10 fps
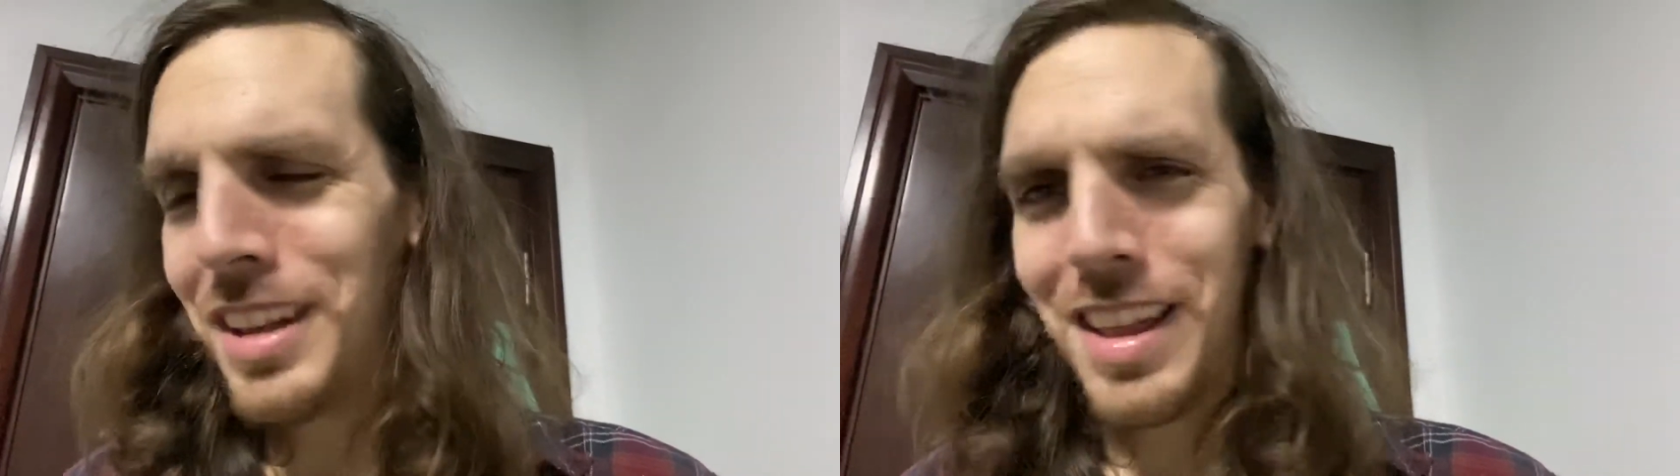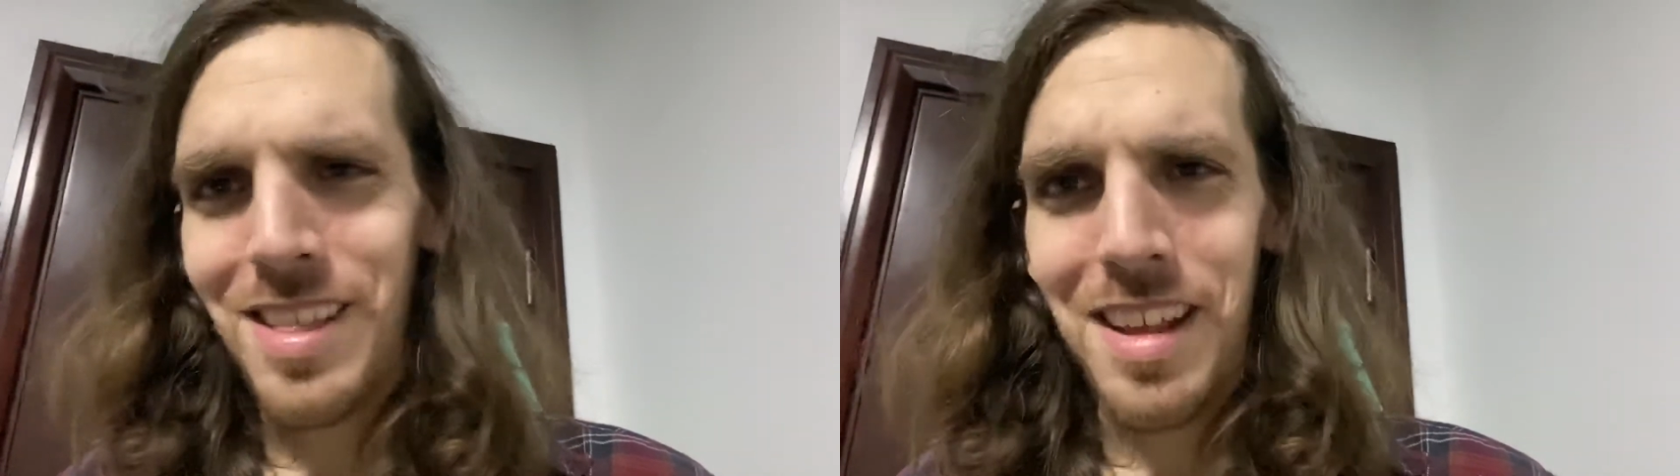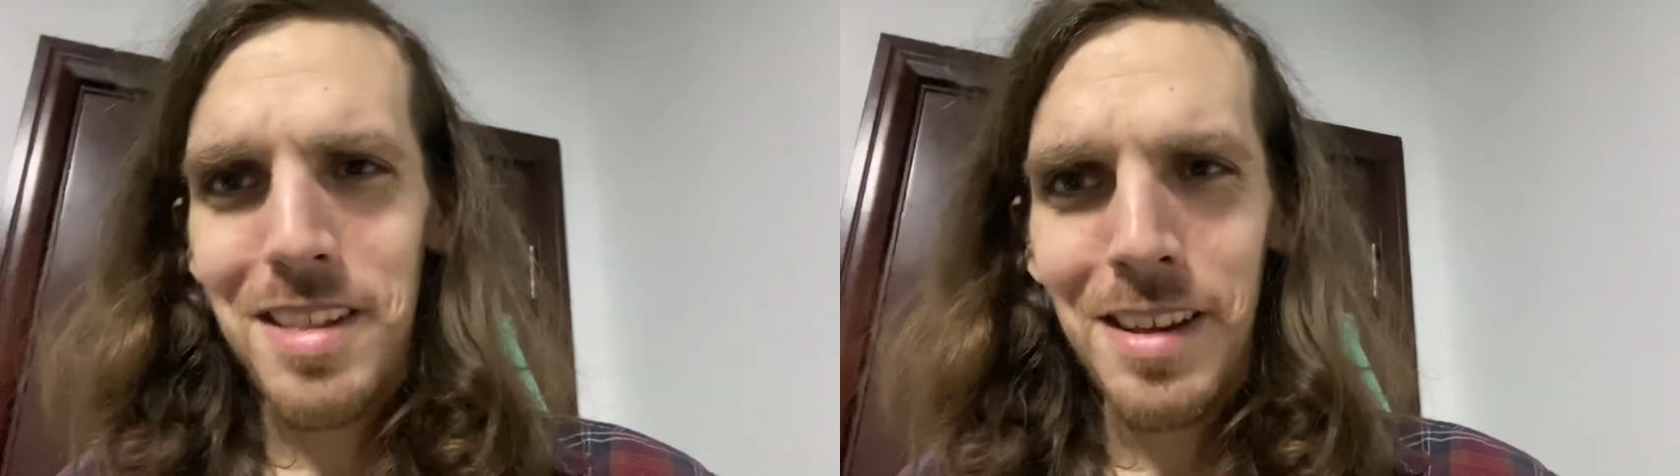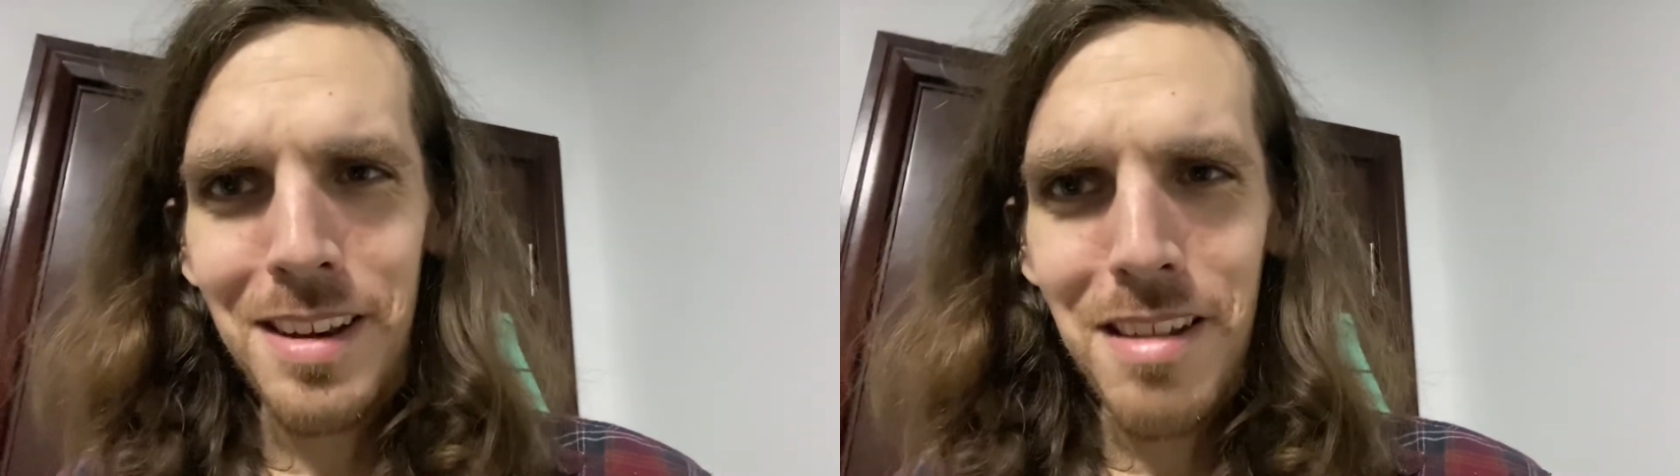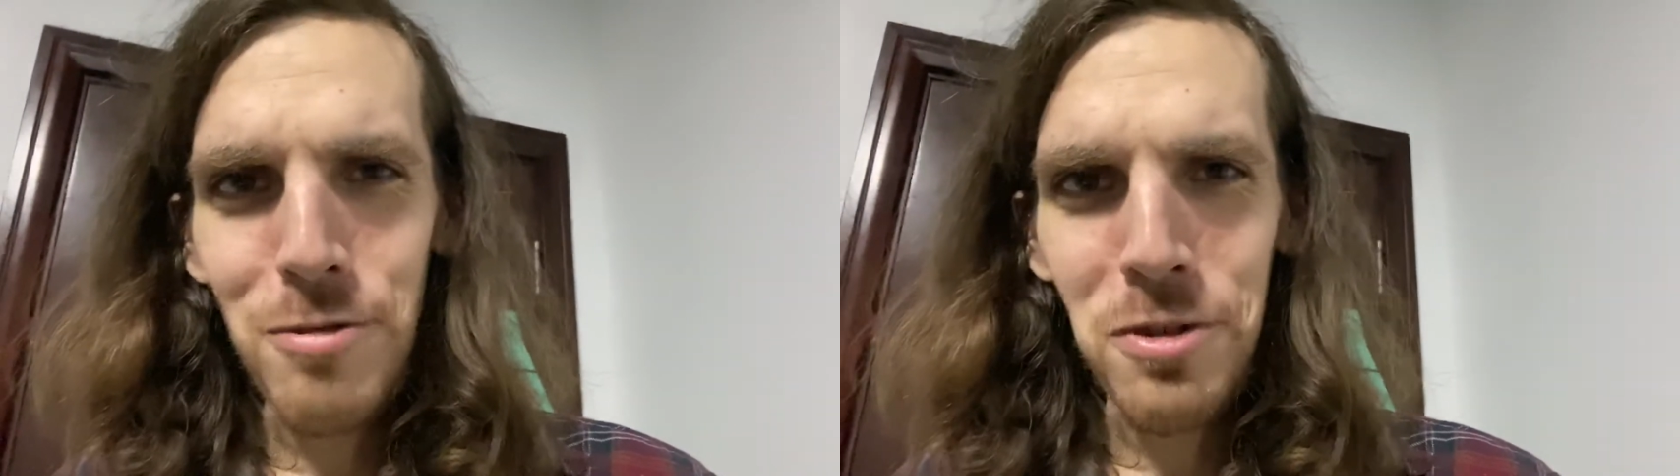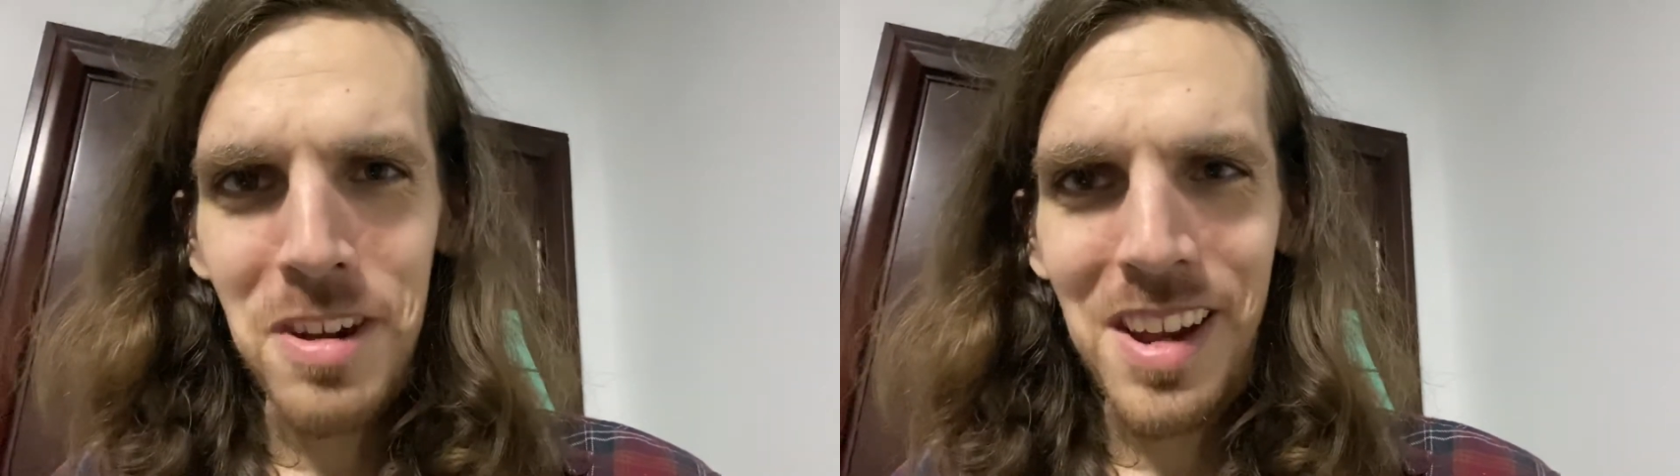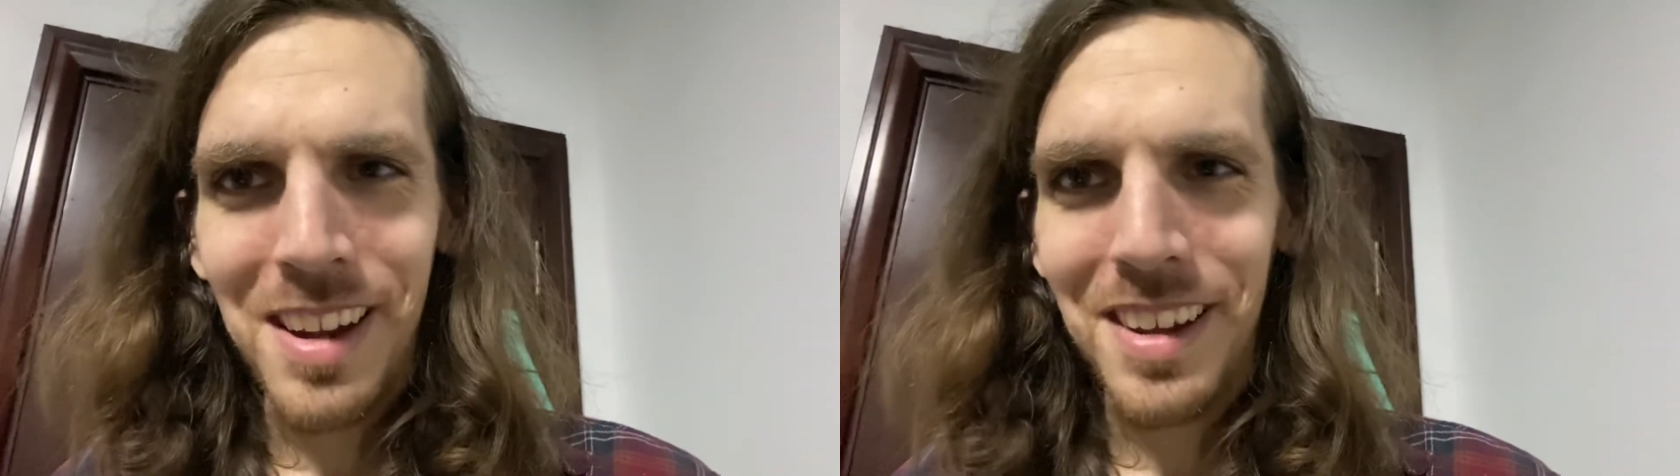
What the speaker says: in this industry.